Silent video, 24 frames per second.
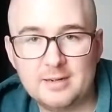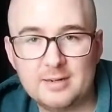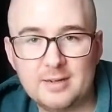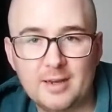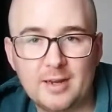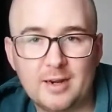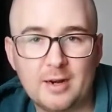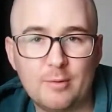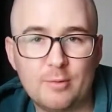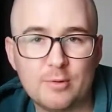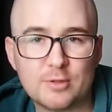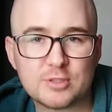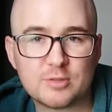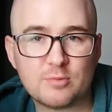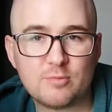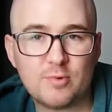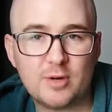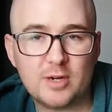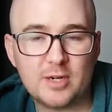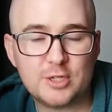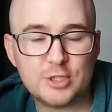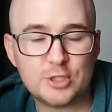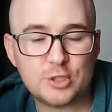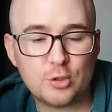And I wasn't
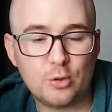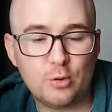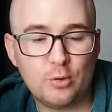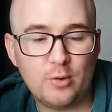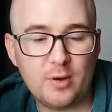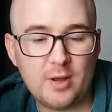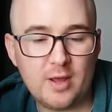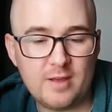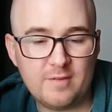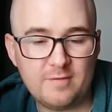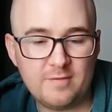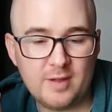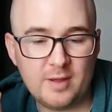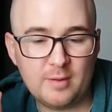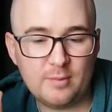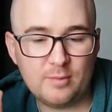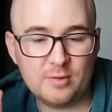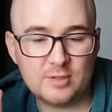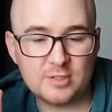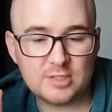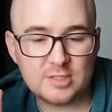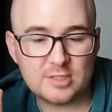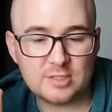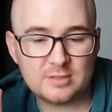really sure if it
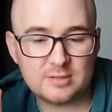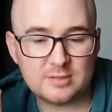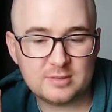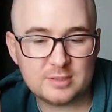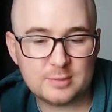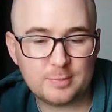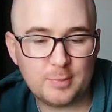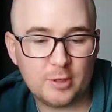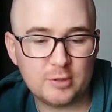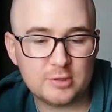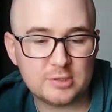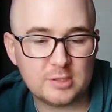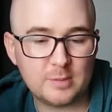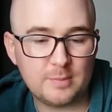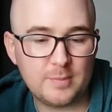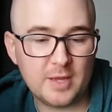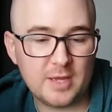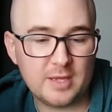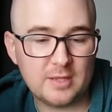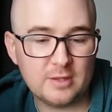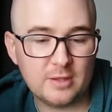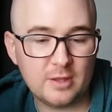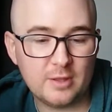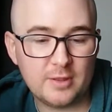was supposed to be
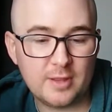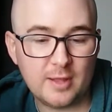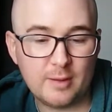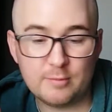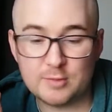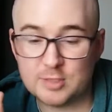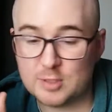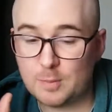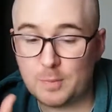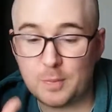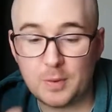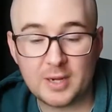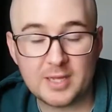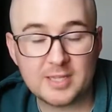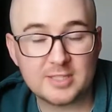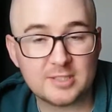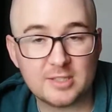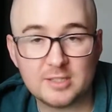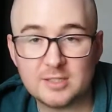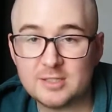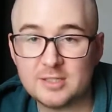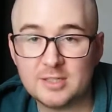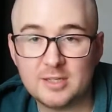that there was a blizzard